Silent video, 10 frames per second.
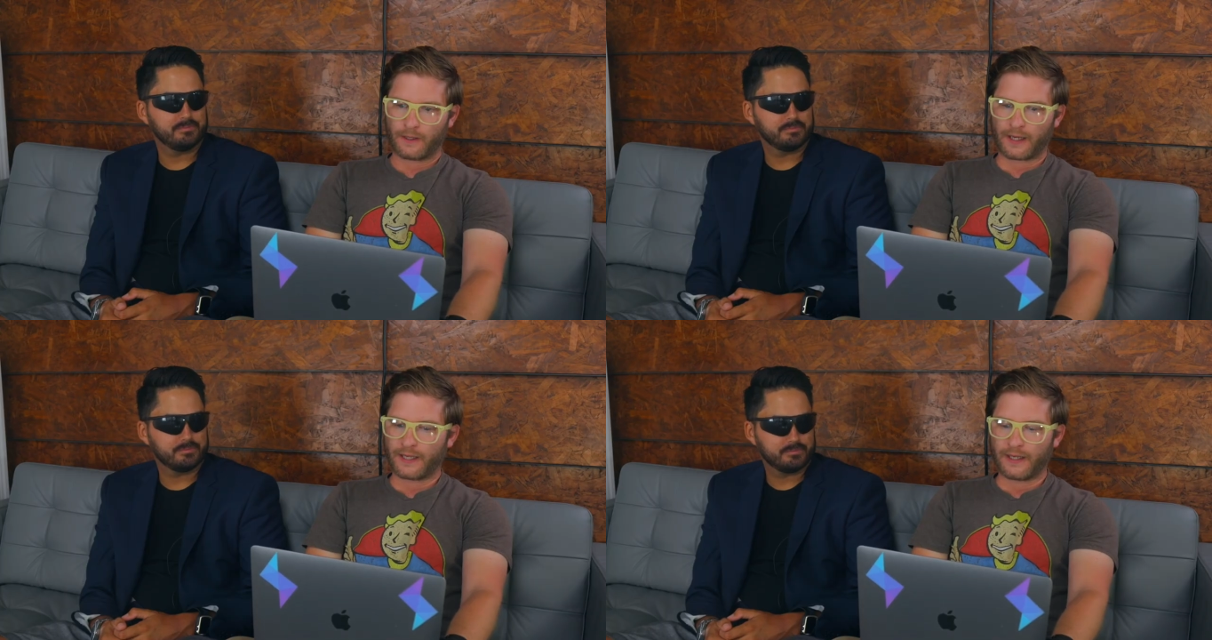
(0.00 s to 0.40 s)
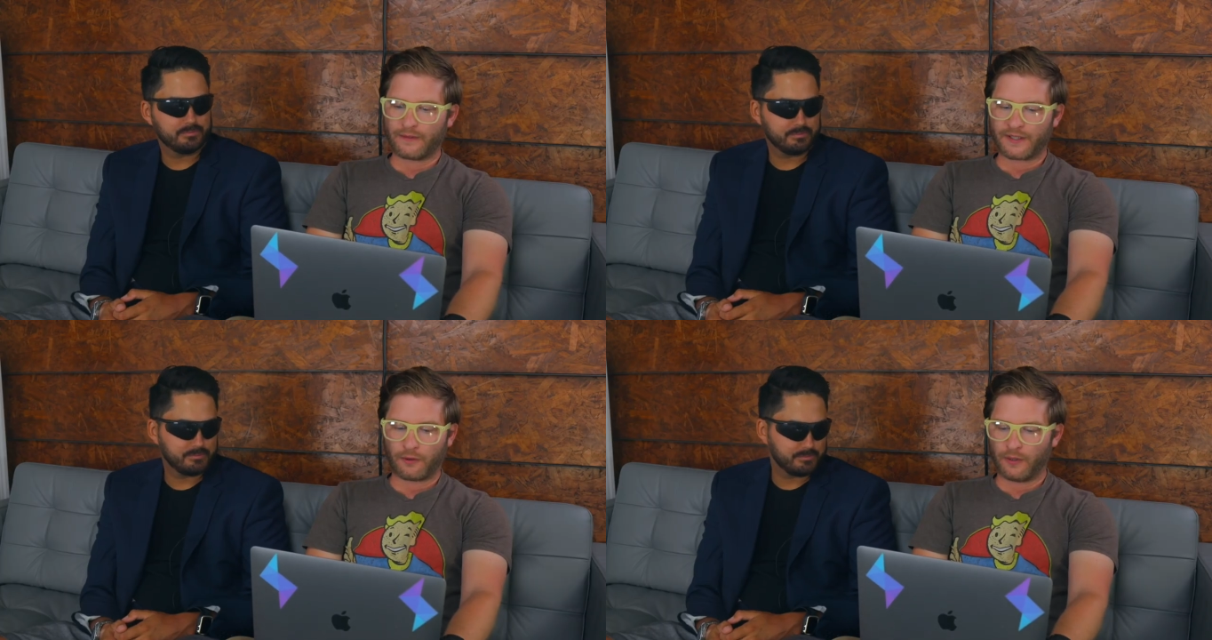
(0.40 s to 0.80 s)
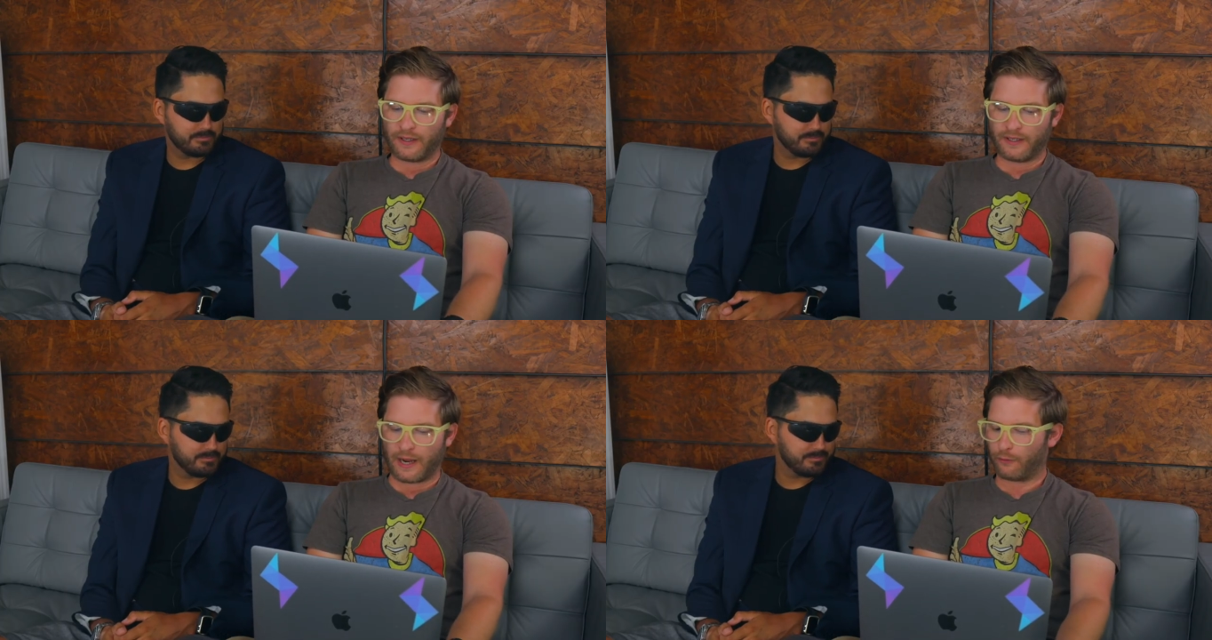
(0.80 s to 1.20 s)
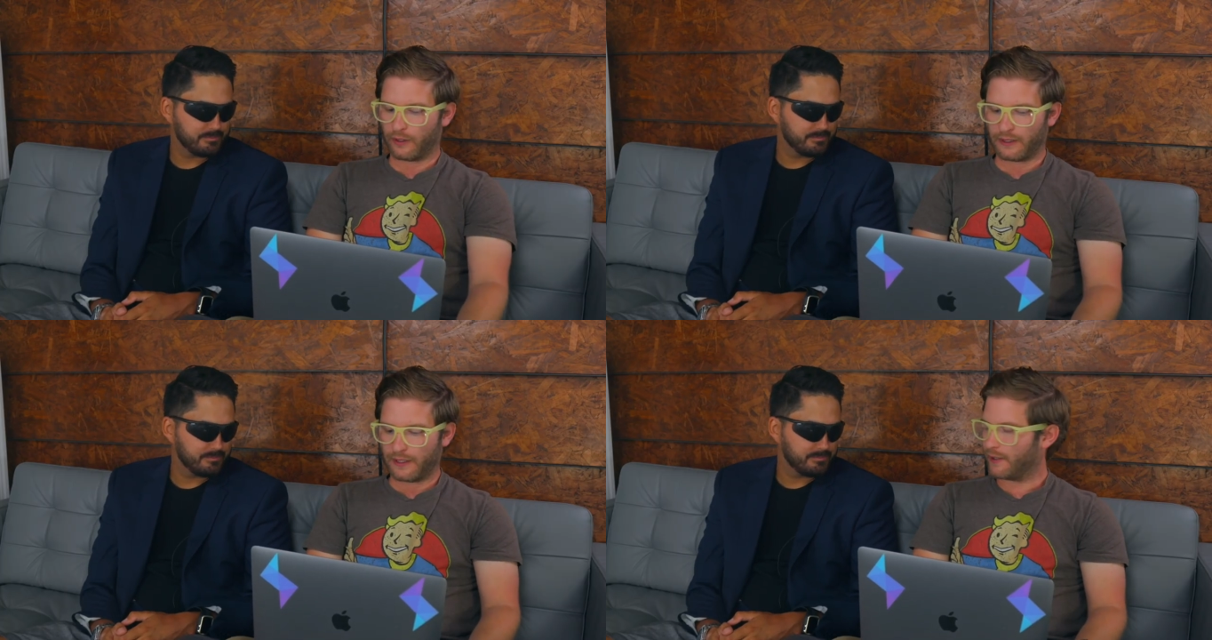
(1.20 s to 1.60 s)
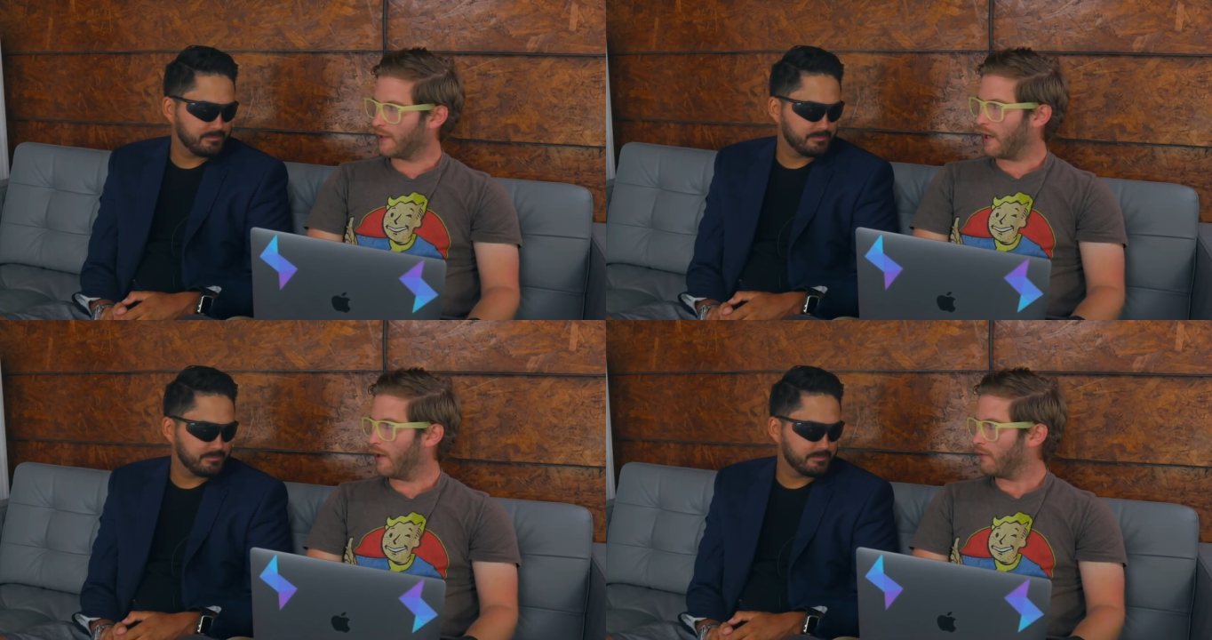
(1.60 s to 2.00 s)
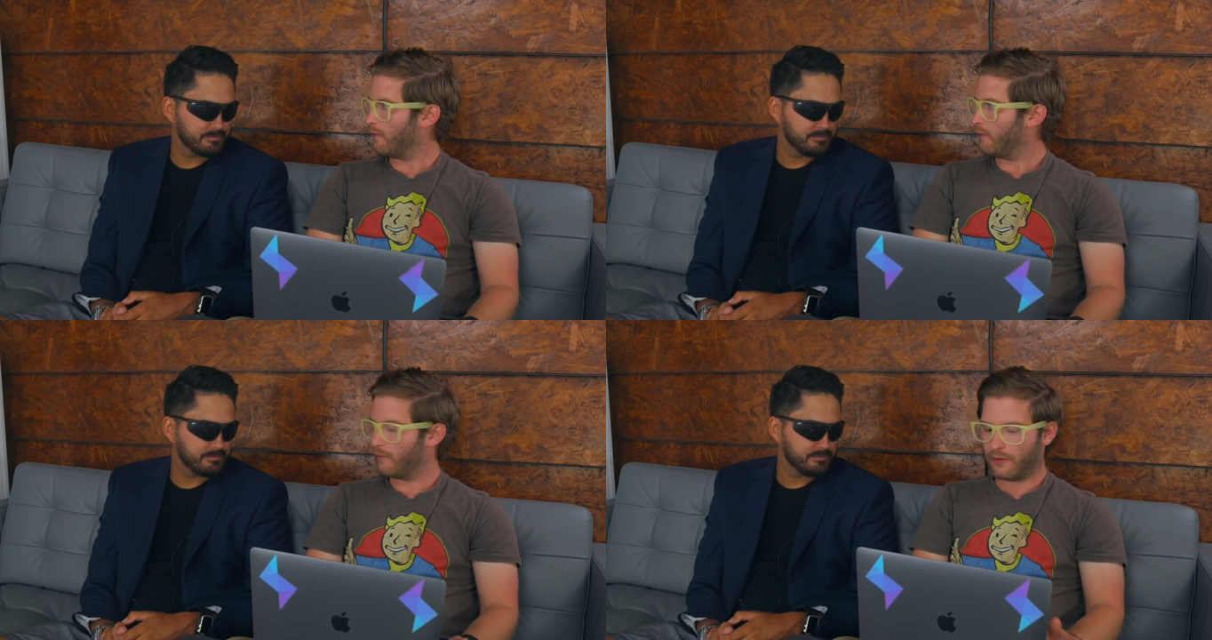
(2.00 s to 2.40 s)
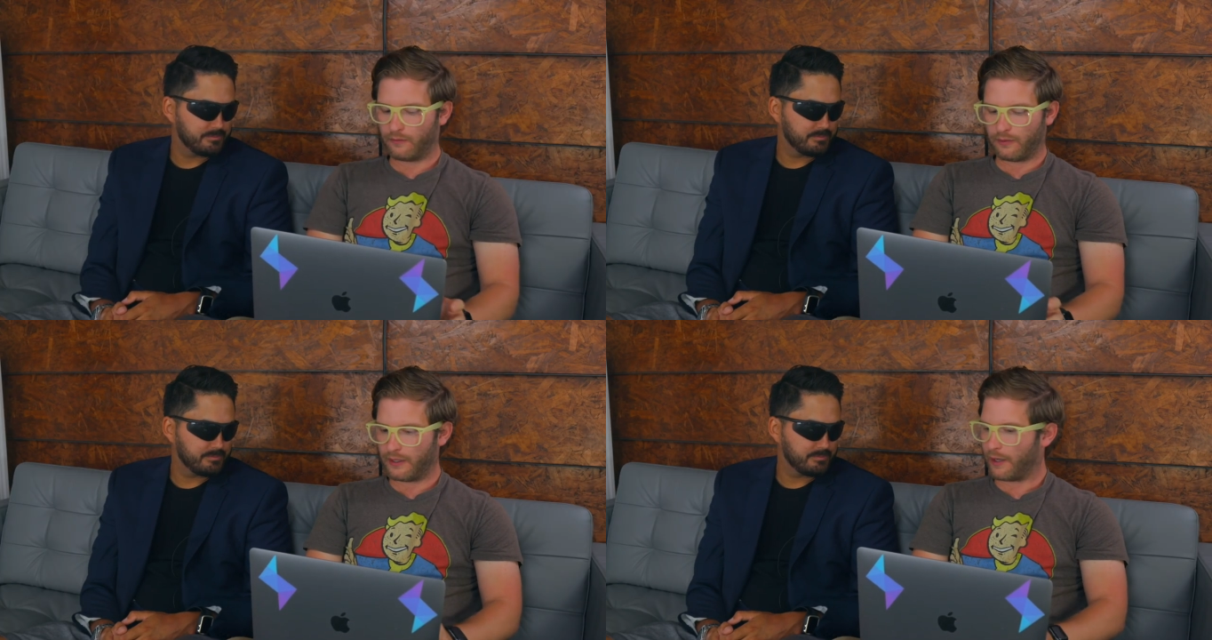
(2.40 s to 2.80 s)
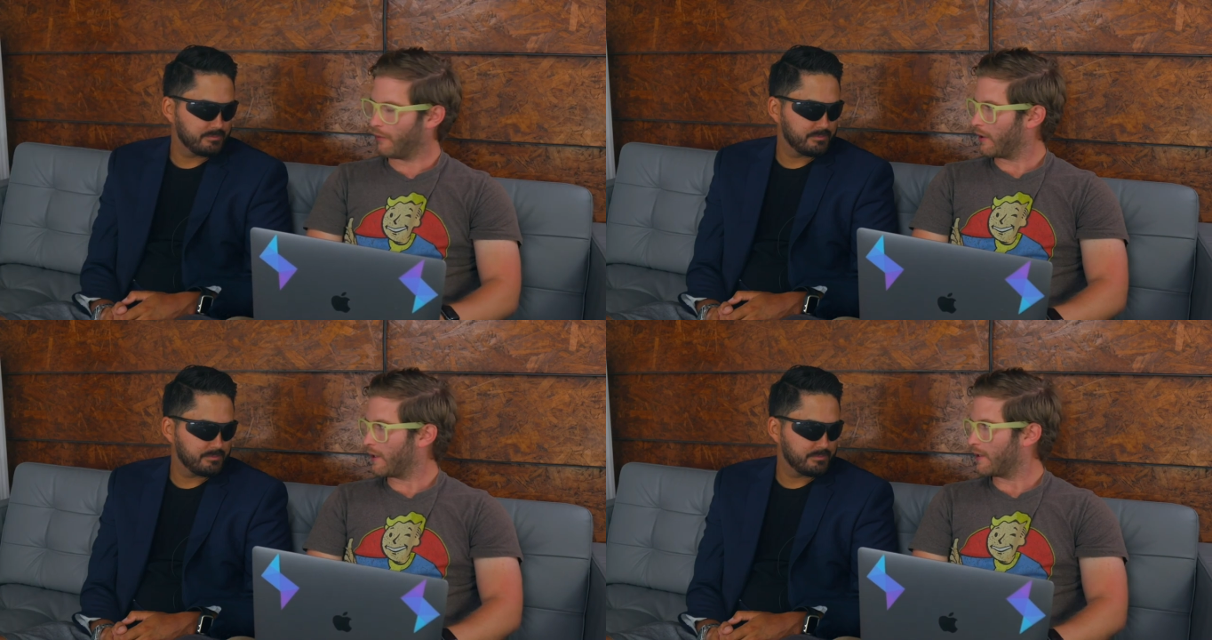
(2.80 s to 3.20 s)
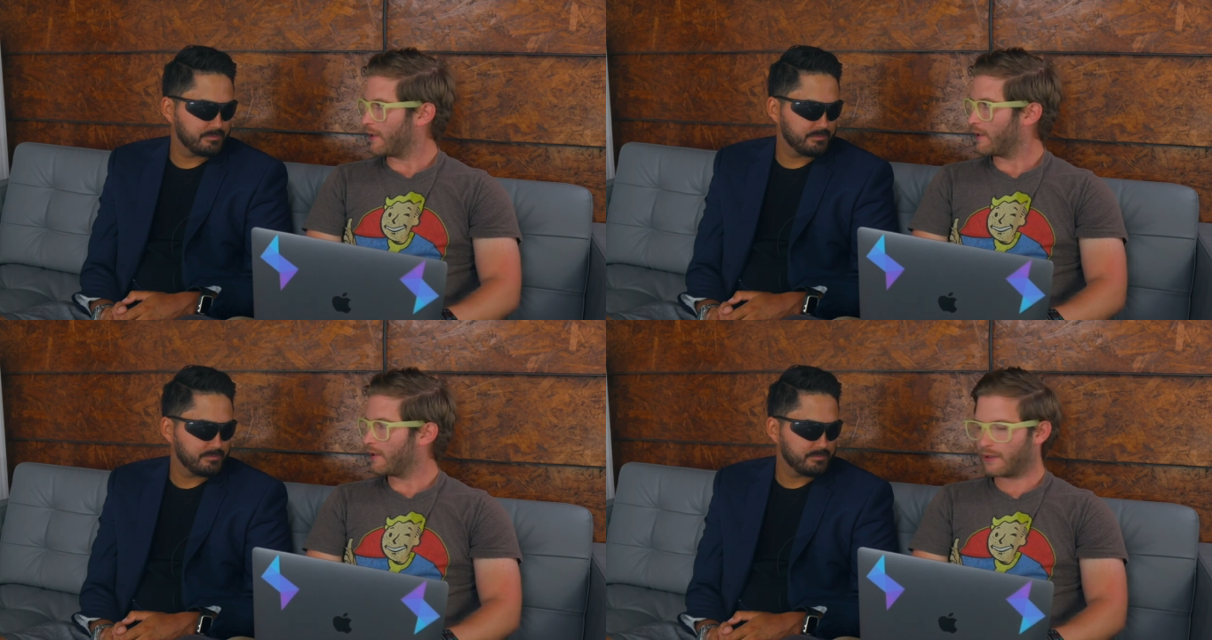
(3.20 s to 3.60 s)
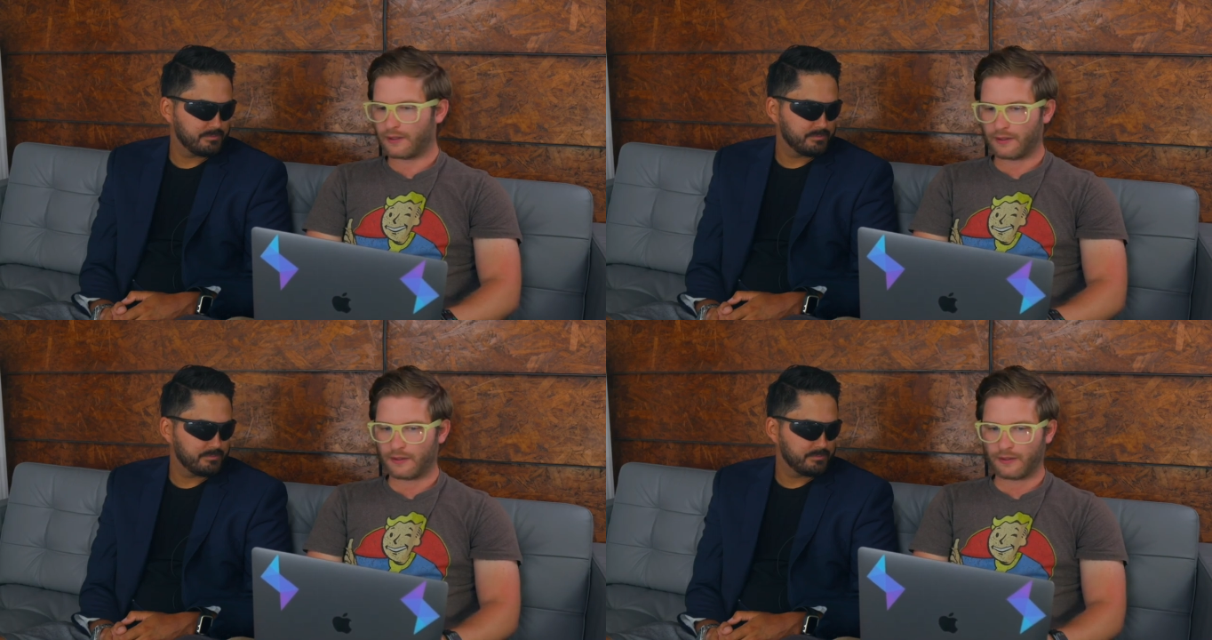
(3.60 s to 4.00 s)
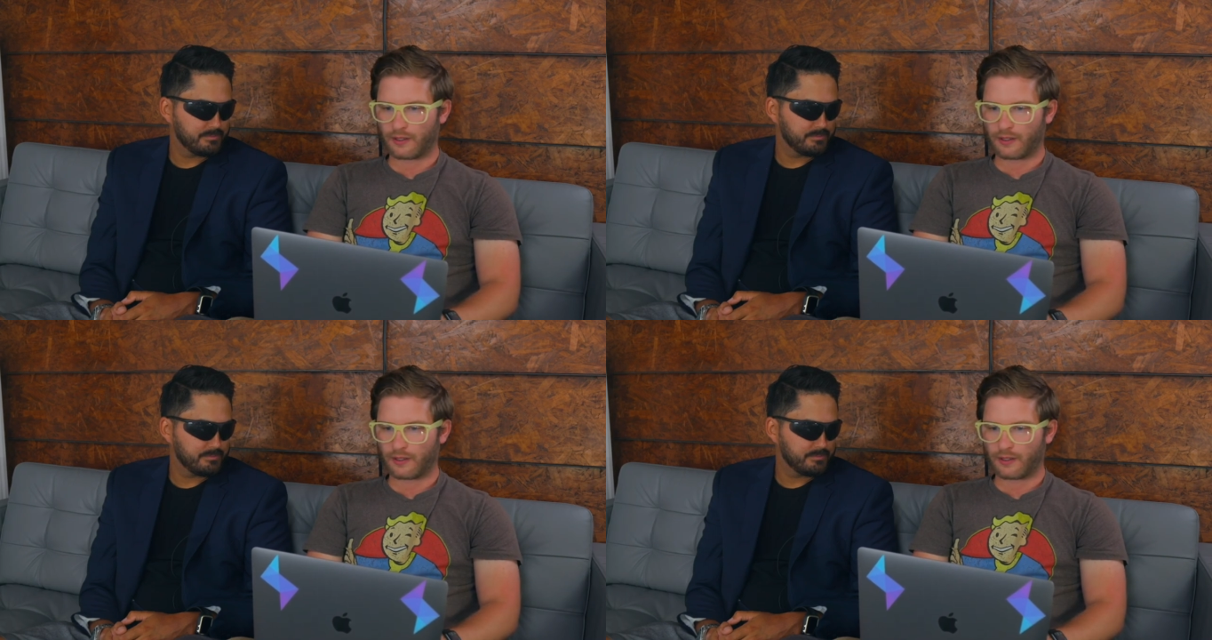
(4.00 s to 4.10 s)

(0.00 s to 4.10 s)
Speaker 1: I can't even tell what network this is on. What what network is this? Is